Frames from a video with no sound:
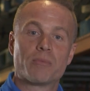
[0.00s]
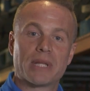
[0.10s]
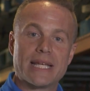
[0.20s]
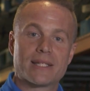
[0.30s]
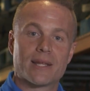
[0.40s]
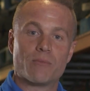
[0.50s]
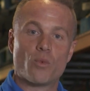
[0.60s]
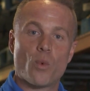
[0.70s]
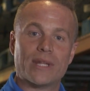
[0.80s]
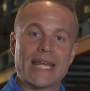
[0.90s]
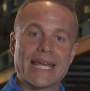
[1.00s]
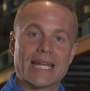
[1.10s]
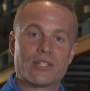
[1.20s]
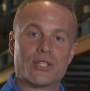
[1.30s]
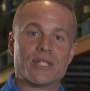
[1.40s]
replace them when they
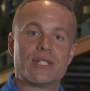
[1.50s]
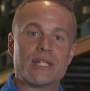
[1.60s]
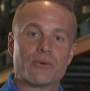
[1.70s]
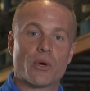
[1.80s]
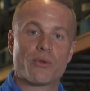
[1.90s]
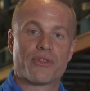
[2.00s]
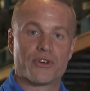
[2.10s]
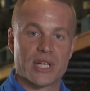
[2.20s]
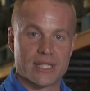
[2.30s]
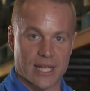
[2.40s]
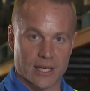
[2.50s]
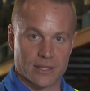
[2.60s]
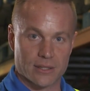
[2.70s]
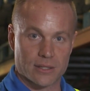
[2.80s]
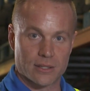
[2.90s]
get to 0/32.
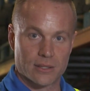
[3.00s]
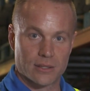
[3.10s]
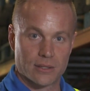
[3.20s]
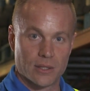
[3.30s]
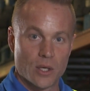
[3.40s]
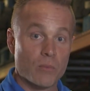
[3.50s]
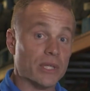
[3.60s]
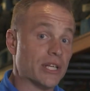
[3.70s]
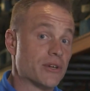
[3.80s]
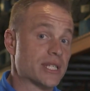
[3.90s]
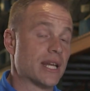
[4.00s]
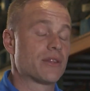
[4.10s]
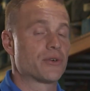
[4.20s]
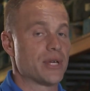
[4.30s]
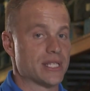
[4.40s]
But there is
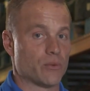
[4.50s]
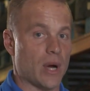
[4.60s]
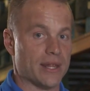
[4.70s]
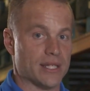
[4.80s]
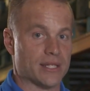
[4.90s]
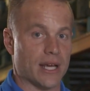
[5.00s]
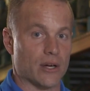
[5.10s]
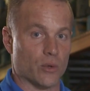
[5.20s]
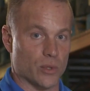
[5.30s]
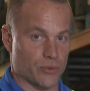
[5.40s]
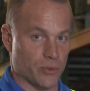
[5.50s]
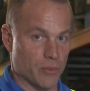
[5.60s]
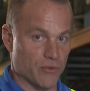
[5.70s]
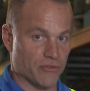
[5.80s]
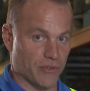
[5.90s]
another reason why this tire was
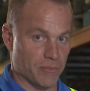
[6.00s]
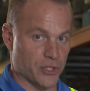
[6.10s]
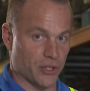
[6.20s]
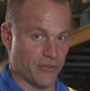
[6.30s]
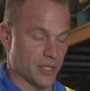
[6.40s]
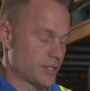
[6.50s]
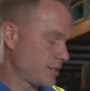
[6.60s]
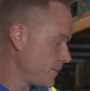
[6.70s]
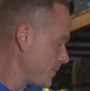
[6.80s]
removed from service.